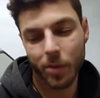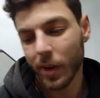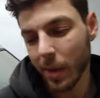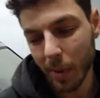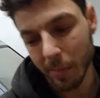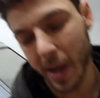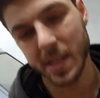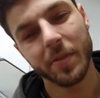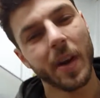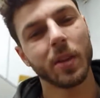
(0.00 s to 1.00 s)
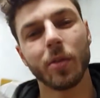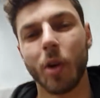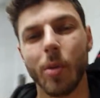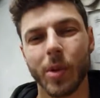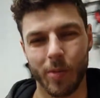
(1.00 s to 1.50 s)
really been a massive fan of
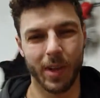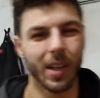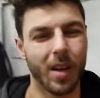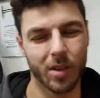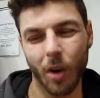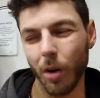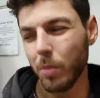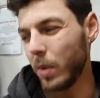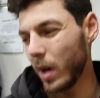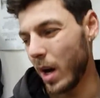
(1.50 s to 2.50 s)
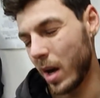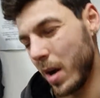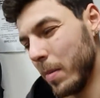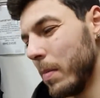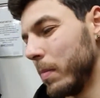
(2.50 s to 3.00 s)
chrome, don't really like chrome,
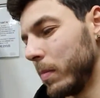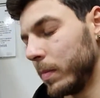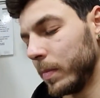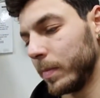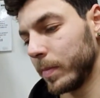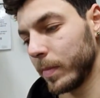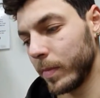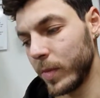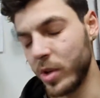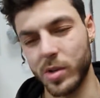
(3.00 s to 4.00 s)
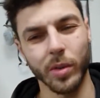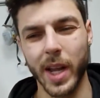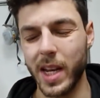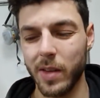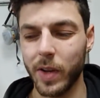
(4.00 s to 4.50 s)
um, just on
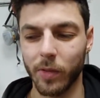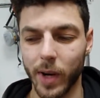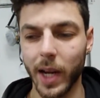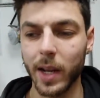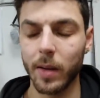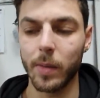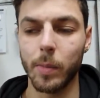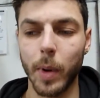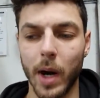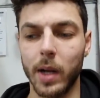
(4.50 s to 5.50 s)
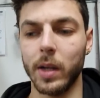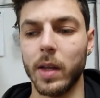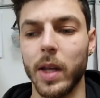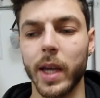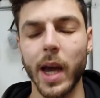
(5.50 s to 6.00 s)
anything really, but
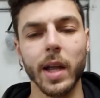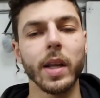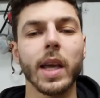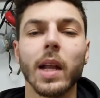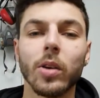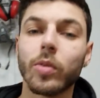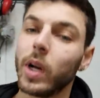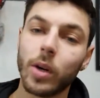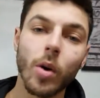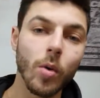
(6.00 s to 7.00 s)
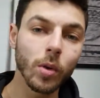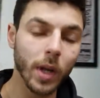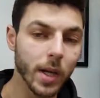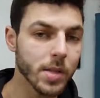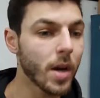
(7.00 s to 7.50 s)
it can it can look really cool
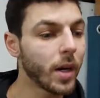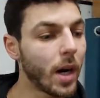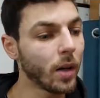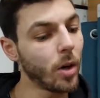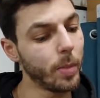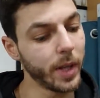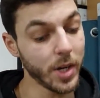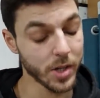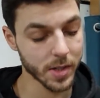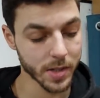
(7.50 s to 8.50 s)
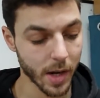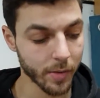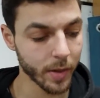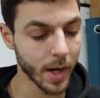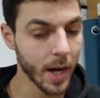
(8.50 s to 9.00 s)
like in certain color combinations and stuff
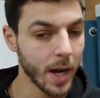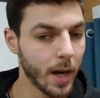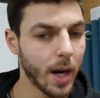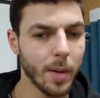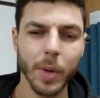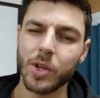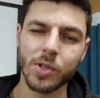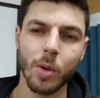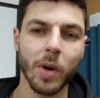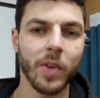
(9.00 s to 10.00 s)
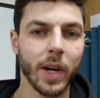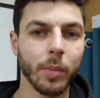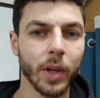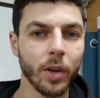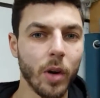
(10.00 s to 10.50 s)
uh, but just not my thing i'm
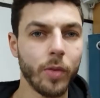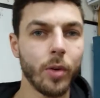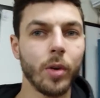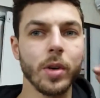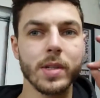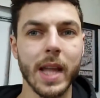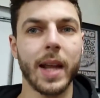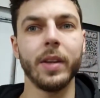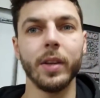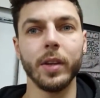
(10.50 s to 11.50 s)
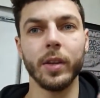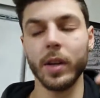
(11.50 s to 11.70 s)
gonna go for standard